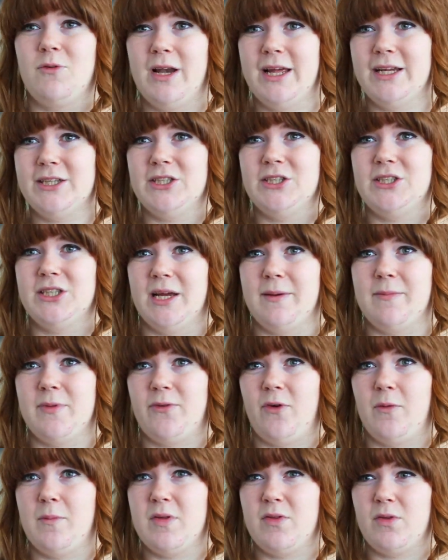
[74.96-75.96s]

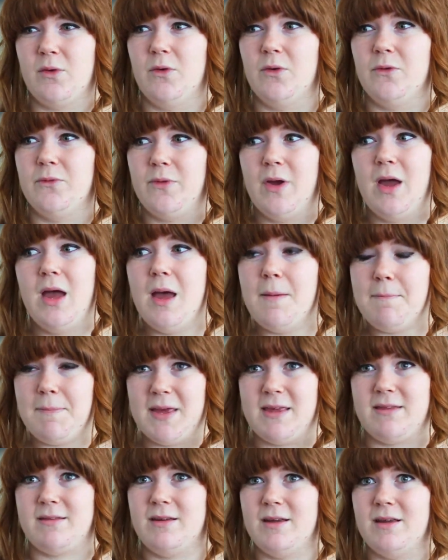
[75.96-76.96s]
relationships from a sort of
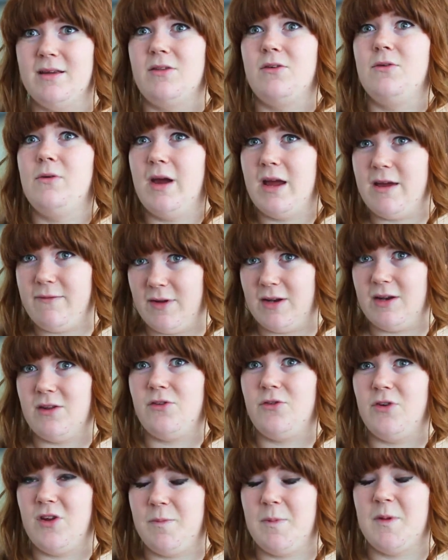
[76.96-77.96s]
business, creative
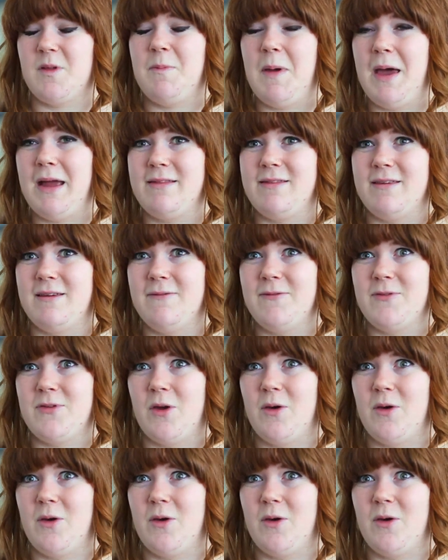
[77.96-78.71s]
industries perspective.